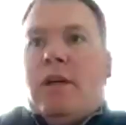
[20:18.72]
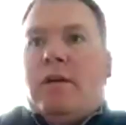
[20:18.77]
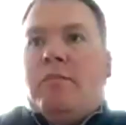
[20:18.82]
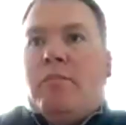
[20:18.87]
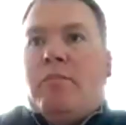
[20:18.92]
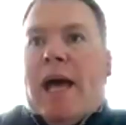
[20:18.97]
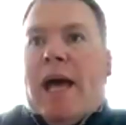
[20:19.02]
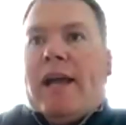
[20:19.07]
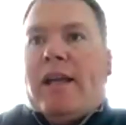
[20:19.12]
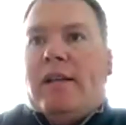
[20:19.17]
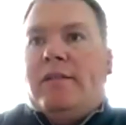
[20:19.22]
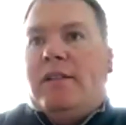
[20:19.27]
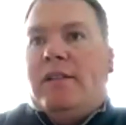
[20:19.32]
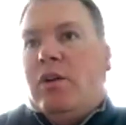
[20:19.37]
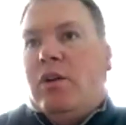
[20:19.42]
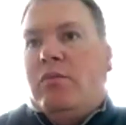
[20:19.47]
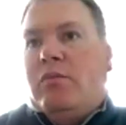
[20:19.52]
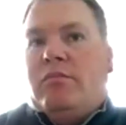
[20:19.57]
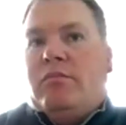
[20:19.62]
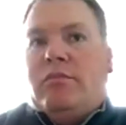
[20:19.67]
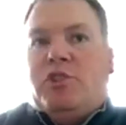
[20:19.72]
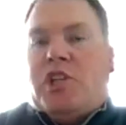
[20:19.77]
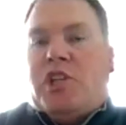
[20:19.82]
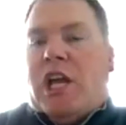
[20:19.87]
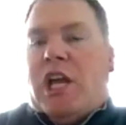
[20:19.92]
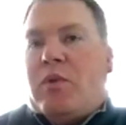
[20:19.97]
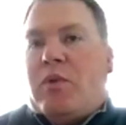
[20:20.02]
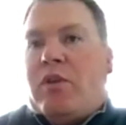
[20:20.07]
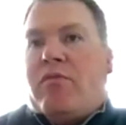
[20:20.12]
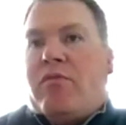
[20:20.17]
back in, you know,
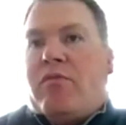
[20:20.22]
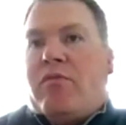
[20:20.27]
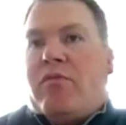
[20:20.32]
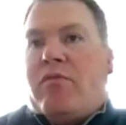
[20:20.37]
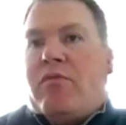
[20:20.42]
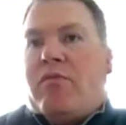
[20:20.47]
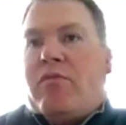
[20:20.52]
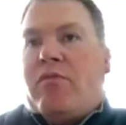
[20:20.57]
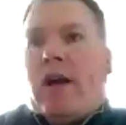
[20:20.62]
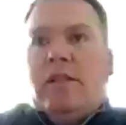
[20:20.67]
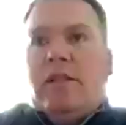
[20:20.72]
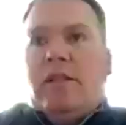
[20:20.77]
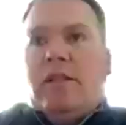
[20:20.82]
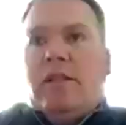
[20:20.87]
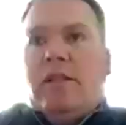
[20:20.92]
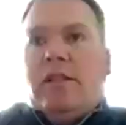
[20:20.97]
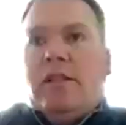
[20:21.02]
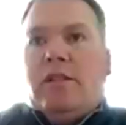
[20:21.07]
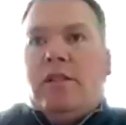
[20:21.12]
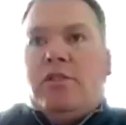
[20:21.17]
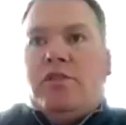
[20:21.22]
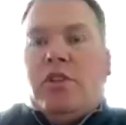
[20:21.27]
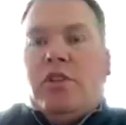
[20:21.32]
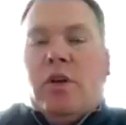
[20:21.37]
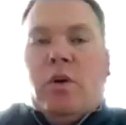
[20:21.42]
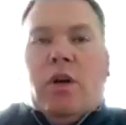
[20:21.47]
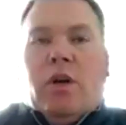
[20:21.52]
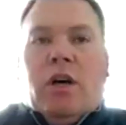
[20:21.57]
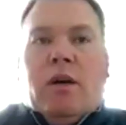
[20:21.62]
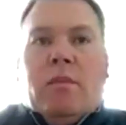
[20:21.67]
January, February.
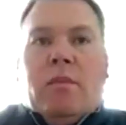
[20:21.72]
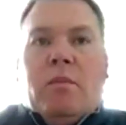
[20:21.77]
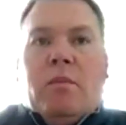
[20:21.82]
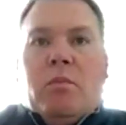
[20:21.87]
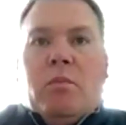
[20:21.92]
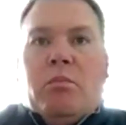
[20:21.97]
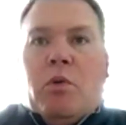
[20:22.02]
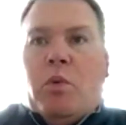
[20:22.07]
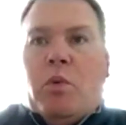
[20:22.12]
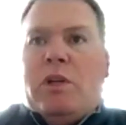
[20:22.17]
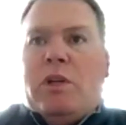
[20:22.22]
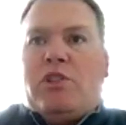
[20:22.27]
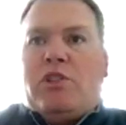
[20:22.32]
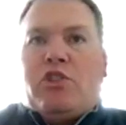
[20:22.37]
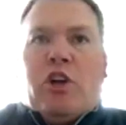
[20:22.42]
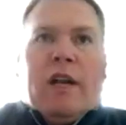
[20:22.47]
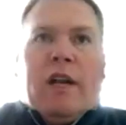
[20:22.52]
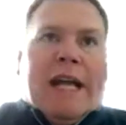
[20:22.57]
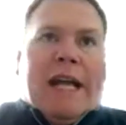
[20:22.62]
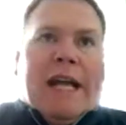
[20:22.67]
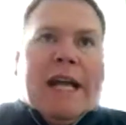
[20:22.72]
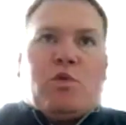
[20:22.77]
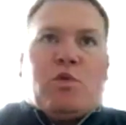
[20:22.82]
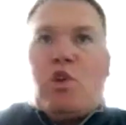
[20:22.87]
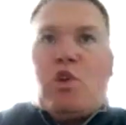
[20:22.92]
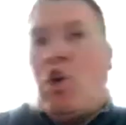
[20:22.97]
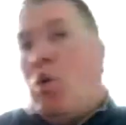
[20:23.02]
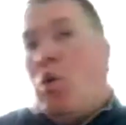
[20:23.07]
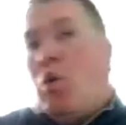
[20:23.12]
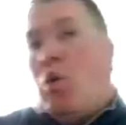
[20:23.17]
So, but we certainly,
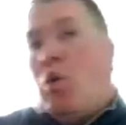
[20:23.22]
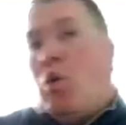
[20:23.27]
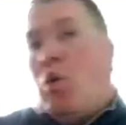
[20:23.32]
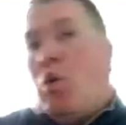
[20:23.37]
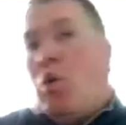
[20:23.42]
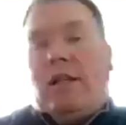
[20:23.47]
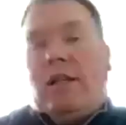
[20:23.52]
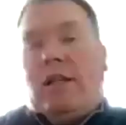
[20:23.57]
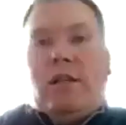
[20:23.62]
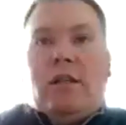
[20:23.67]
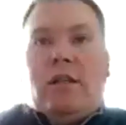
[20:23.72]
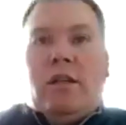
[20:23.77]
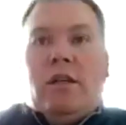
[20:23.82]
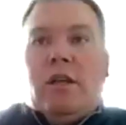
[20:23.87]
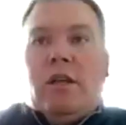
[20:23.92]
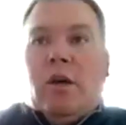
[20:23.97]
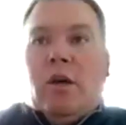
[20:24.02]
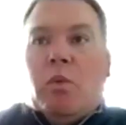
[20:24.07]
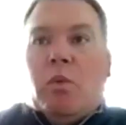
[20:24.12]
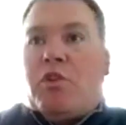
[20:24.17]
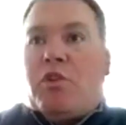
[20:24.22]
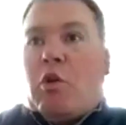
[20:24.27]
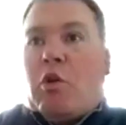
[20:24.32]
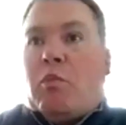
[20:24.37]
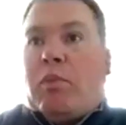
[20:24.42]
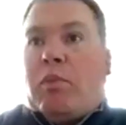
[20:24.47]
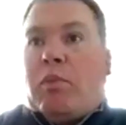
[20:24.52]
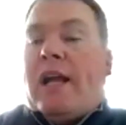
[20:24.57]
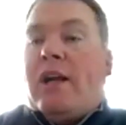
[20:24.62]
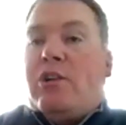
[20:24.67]
as we're going through it with
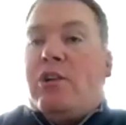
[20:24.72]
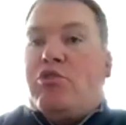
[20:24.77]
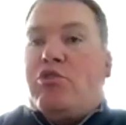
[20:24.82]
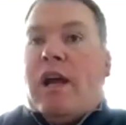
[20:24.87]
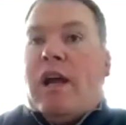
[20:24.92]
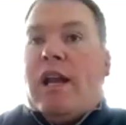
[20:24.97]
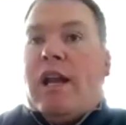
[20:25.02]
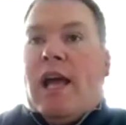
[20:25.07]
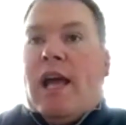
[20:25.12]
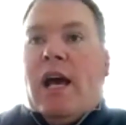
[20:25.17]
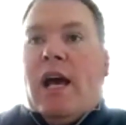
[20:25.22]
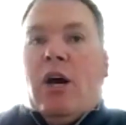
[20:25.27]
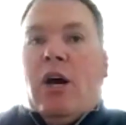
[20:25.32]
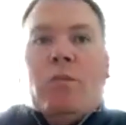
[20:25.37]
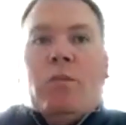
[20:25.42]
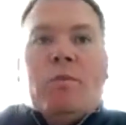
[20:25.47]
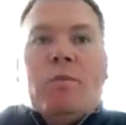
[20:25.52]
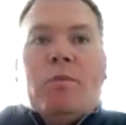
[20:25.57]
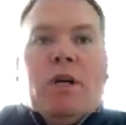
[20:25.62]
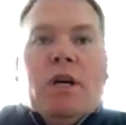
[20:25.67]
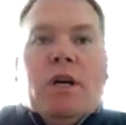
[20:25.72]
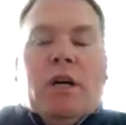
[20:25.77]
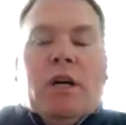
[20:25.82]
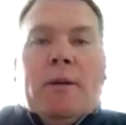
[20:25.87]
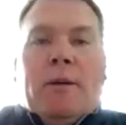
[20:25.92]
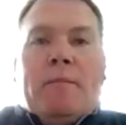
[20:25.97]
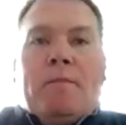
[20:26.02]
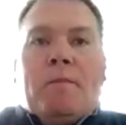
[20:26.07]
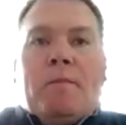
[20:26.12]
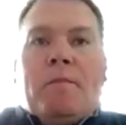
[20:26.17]
our players right now
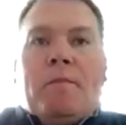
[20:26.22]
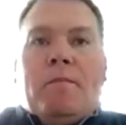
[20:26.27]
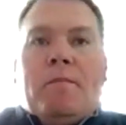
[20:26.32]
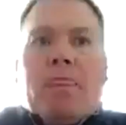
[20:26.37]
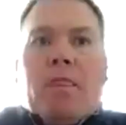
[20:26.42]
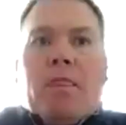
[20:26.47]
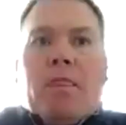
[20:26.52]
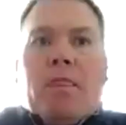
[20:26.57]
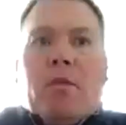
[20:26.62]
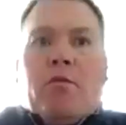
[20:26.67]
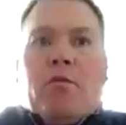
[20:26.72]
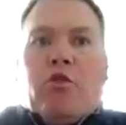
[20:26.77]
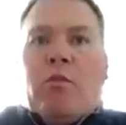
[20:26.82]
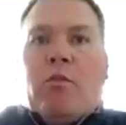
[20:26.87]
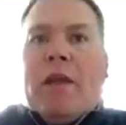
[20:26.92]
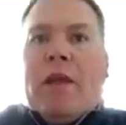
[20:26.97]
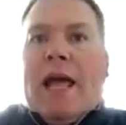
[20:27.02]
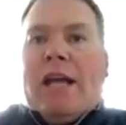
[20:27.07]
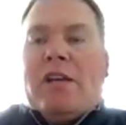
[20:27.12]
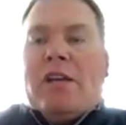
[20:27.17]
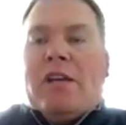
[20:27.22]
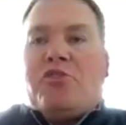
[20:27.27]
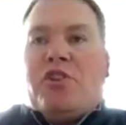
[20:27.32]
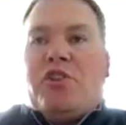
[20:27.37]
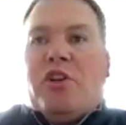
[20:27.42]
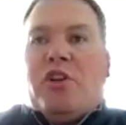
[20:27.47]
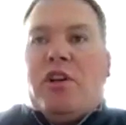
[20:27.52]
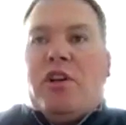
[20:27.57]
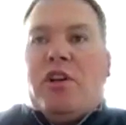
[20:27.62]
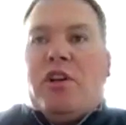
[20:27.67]
from
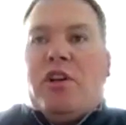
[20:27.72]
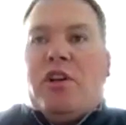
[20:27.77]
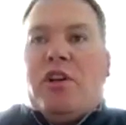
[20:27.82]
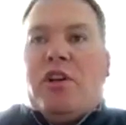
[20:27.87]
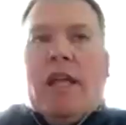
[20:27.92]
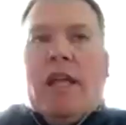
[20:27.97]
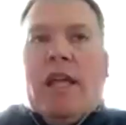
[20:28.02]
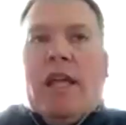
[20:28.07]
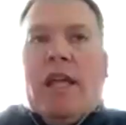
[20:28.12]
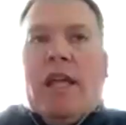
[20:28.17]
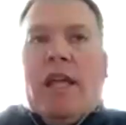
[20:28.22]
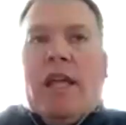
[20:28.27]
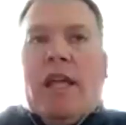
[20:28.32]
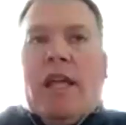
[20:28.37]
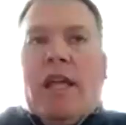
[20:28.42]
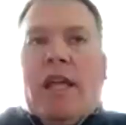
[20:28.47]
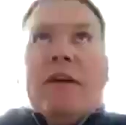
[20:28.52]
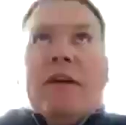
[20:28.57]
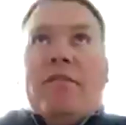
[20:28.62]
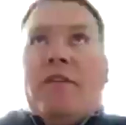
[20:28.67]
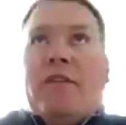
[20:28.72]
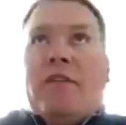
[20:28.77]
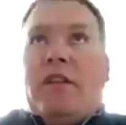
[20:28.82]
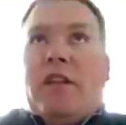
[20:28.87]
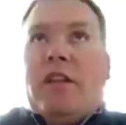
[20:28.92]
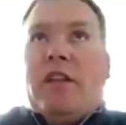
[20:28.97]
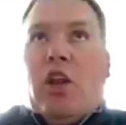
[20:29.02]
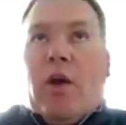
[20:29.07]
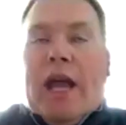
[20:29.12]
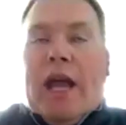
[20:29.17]
last year, it's a lot
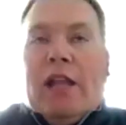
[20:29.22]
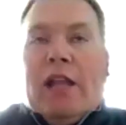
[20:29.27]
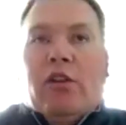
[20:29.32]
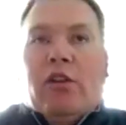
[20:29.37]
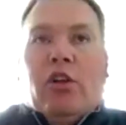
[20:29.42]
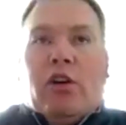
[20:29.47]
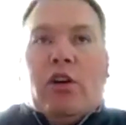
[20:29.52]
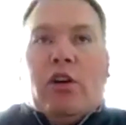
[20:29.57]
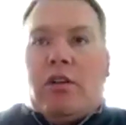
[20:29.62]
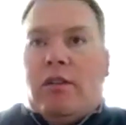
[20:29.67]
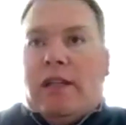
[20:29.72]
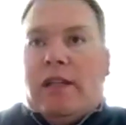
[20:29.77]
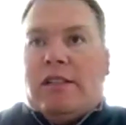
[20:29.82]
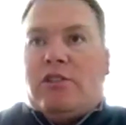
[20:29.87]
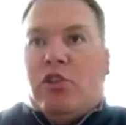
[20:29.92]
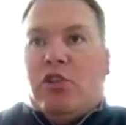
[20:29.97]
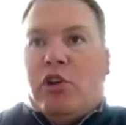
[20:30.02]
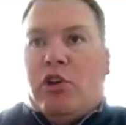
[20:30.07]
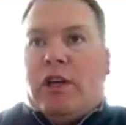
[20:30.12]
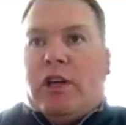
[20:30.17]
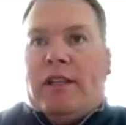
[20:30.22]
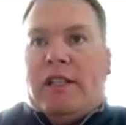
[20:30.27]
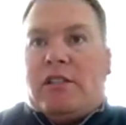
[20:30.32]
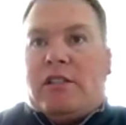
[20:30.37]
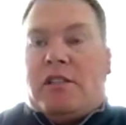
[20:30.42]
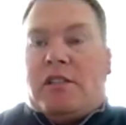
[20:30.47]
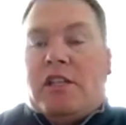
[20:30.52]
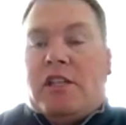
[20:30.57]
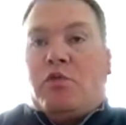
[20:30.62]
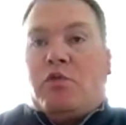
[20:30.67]
of, you know, hey, look, let's look
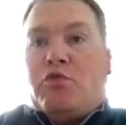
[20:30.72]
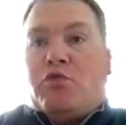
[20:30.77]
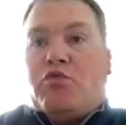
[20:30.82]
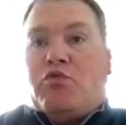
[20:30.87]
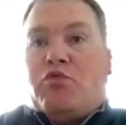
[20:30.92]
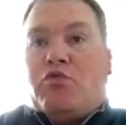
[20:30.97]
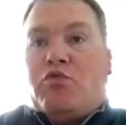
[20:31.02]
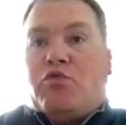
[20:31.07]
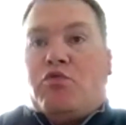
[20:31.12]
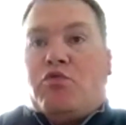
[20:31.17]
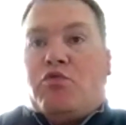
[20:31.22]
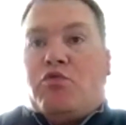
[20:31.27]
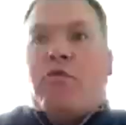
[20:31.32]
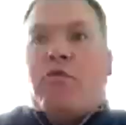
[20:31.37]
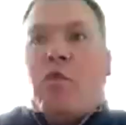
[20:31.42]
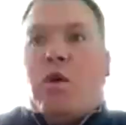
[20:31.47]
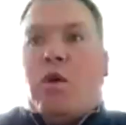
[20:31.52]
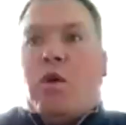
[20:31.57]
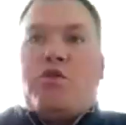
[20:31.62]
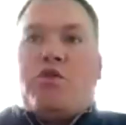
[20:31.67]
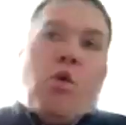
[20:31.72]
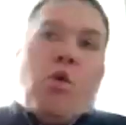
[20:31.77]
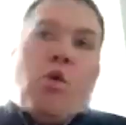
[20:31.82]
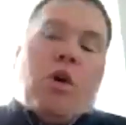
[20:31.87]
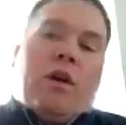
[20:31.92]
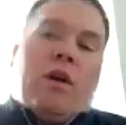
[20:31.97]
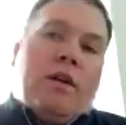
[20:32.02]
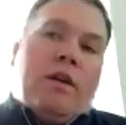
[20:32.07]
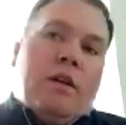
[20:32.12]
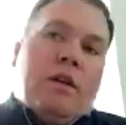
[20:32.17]
at this. This was really good for us,
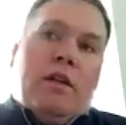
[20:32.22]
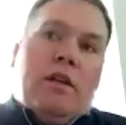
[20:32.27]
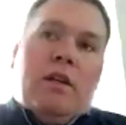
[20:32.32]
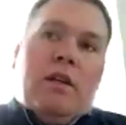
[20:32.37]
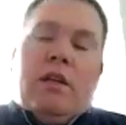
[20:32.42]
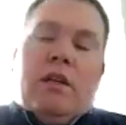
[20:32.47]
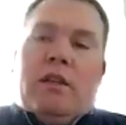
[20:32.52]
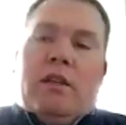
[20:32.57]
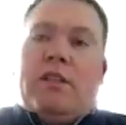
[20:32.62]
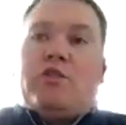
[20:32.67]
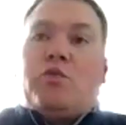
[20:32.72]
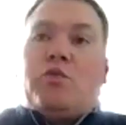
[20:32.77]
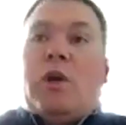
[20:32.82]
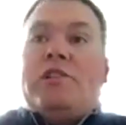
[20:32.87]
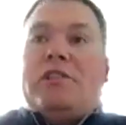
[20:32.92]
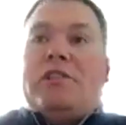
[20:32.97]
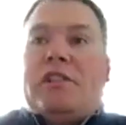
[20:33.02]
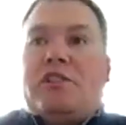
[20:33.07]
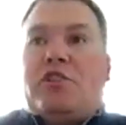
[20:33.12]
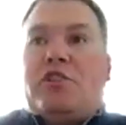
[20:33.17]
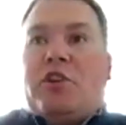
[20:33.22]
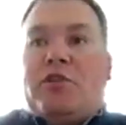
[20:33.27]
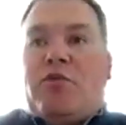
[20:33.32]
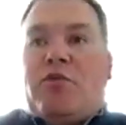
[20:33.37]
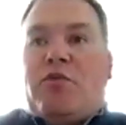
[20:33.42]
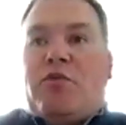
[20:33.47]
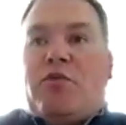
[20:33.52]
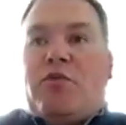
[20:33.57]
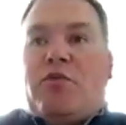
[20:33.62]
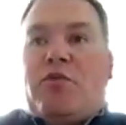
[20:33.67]
or this wasn't as good
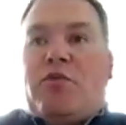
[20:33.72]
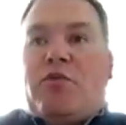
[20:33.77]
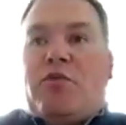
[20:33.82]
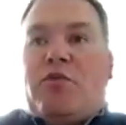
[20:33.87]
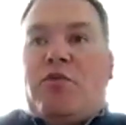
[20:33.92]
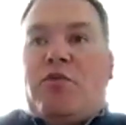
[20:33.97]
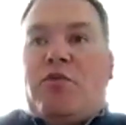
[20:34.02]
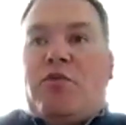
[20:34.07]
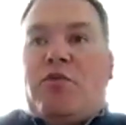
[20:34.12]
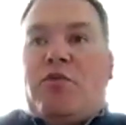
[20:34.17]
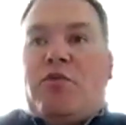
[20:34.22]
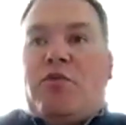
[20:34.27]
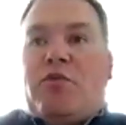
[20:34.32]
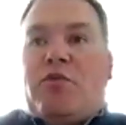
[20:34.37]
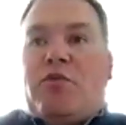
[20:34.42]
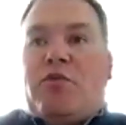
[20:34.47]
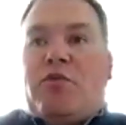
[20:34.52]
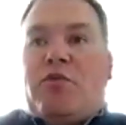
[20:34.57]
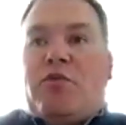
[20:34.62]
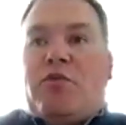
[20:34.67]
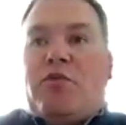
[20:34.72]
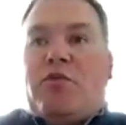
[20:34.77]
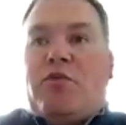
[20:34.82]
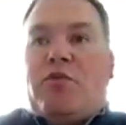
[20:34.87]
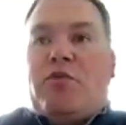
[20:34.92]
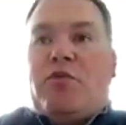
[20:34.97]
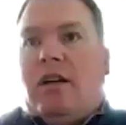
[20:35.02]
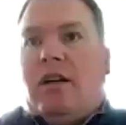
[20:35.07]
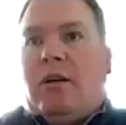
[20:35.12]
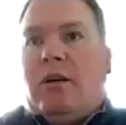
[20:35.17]
for us, and let's talk about why.
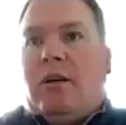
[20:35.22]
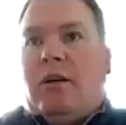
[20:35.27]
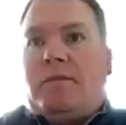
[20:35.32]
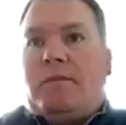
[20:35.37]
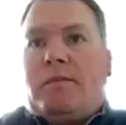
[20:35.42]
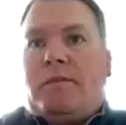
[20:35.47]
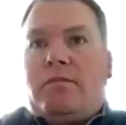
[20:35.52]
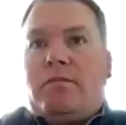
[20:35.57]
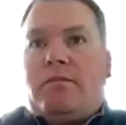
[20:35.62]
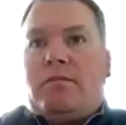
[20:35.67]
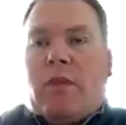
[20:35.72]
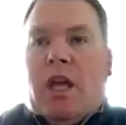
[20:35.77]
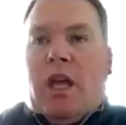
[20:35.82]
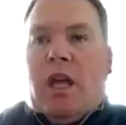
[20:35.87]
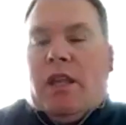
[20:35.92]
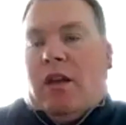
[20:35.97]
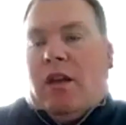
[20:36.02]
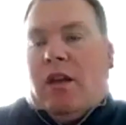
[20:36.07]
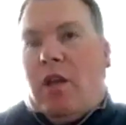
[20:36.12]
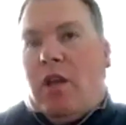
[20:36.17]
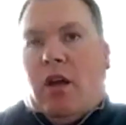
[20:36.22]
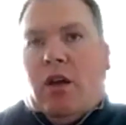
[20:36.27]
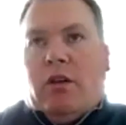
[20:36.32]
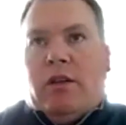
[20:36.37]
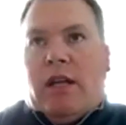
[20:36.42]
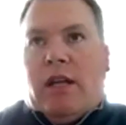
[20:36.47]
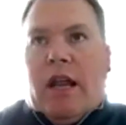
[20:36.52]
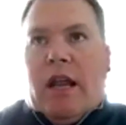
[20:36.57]
And then, you know,